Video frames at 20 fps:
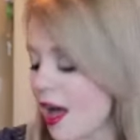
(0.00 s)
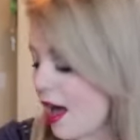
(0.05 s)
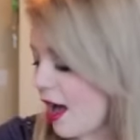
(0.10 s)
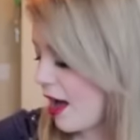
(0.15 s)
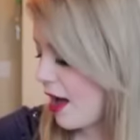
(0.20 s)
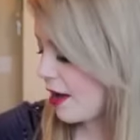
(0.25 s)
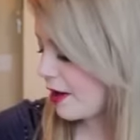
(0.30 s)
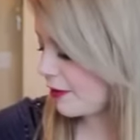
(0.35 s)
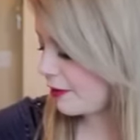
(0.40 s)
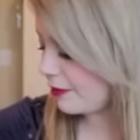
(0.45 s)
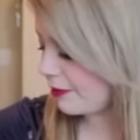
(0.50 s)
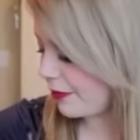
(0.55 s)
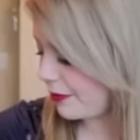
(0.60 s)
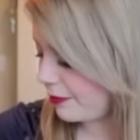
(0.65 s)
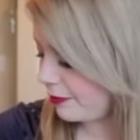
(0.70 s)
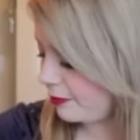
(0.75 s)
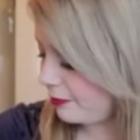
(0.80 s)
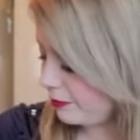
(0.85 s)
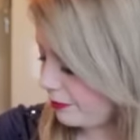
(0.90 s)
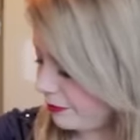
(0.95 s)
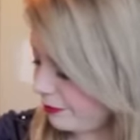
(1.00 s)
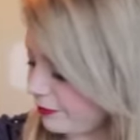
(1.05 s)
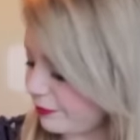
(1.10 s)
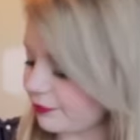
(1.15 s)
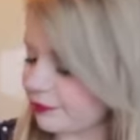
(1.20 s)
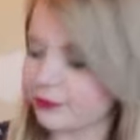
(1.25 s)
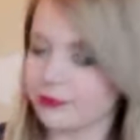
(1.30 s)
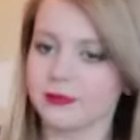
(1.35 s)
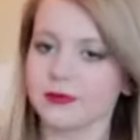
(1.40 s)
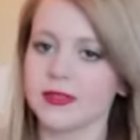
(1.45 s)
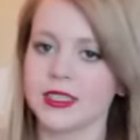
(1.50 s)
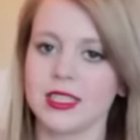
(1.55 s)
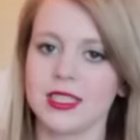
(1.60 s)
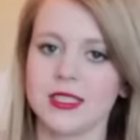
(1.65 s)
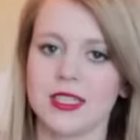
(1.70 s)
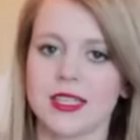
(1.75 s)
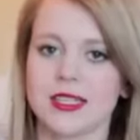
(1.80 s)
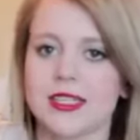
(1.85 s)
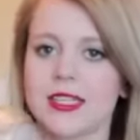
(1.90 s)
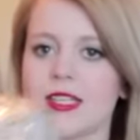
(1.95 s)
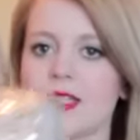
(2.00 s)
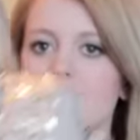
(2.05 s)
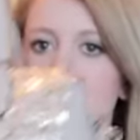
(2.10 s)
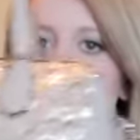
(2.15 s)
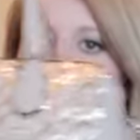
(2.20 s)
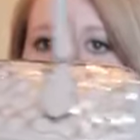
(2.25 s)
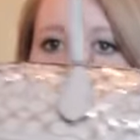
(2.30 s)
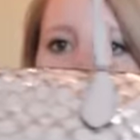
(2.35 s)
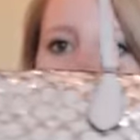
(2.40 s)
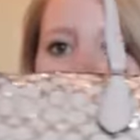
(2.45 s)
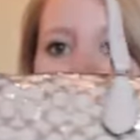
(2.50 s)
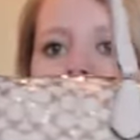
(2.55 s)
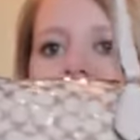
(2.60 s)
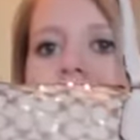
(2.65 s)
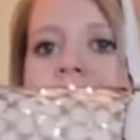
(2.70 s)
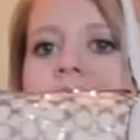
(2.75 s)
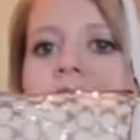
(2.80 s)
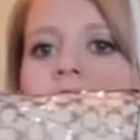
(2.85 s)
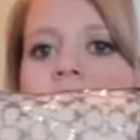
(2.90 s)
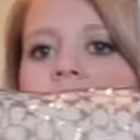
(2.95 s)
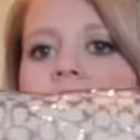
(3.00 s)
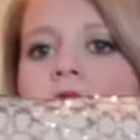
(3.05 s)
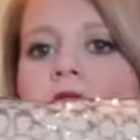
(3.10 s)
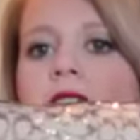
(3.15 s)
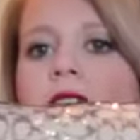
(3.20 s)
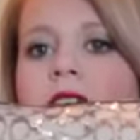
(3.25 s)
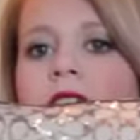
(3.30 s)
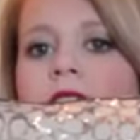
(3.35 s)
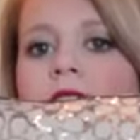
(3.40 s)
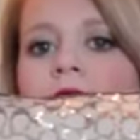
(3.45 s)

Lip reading: This is what it looks like.